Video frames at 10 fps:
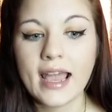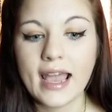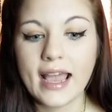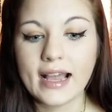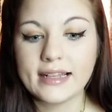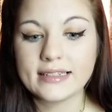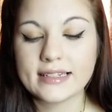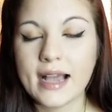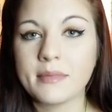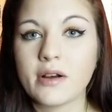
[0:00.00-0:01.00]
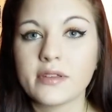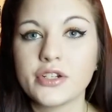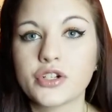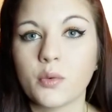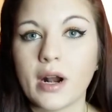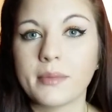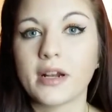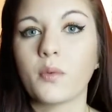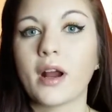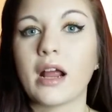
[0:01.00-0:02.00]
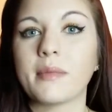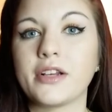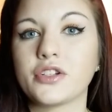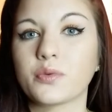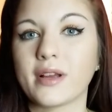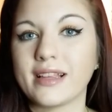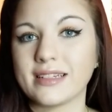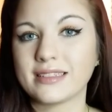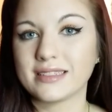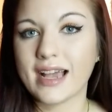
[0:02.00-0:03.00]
And I'm not really sure what I'm going to wear. I just wear this.